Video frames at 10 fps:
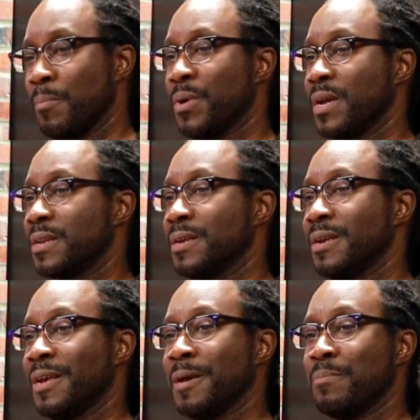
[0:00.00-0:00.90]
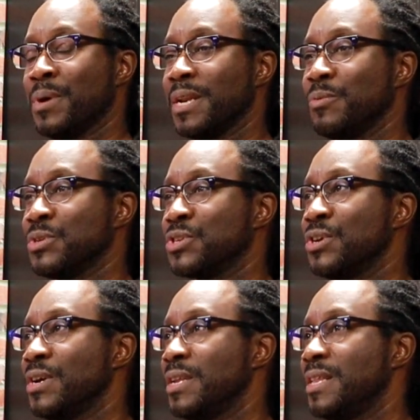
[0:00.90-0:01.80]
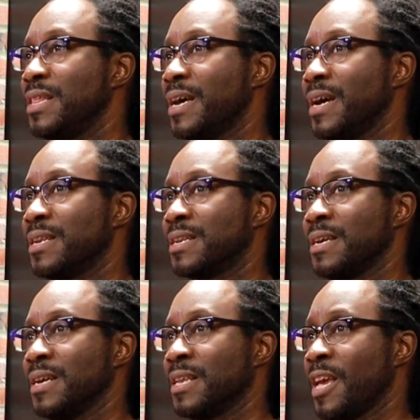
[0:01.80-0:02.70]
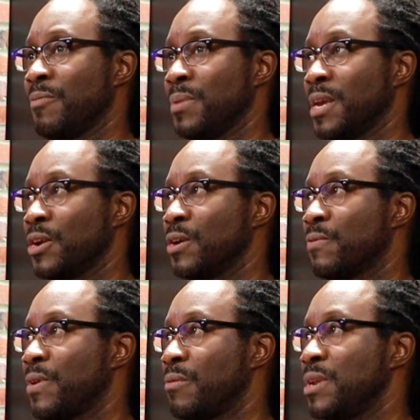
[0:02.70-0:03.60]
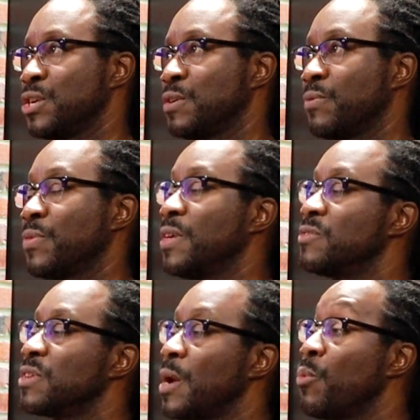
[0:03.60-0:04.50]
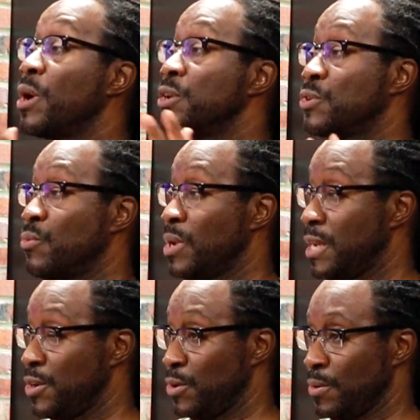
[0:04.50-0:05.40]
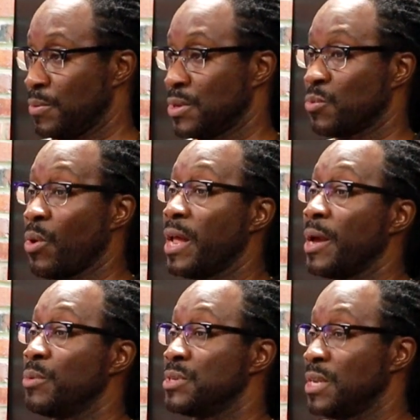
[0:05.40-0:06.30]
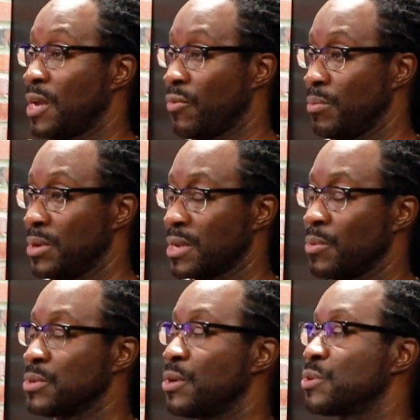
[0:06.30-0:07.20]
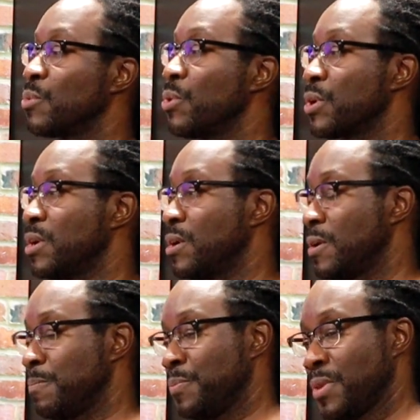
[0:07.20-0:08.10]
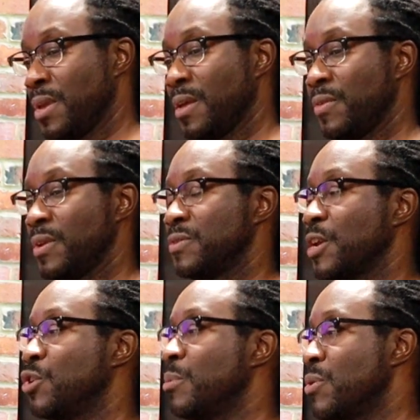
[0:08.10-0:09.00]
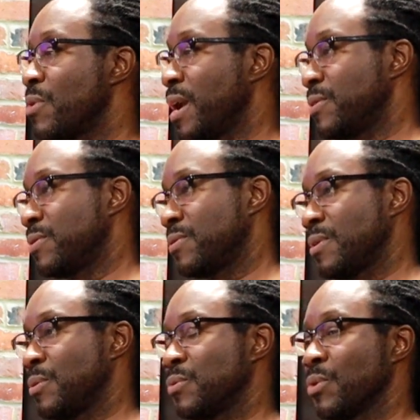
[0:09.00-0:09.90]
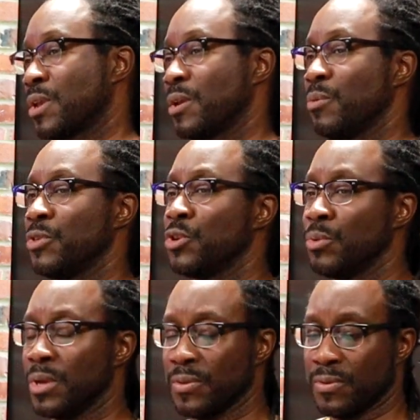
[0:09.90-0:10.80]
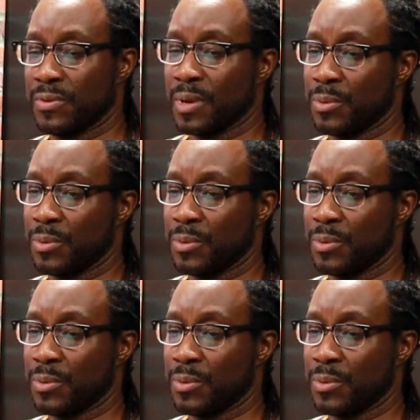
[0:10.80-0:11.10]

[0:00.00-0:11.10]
But it was good that it gave me a good foundation for things that I wanted to really do. Because while I was in government, I was also working on things like human rights. I was working with unions.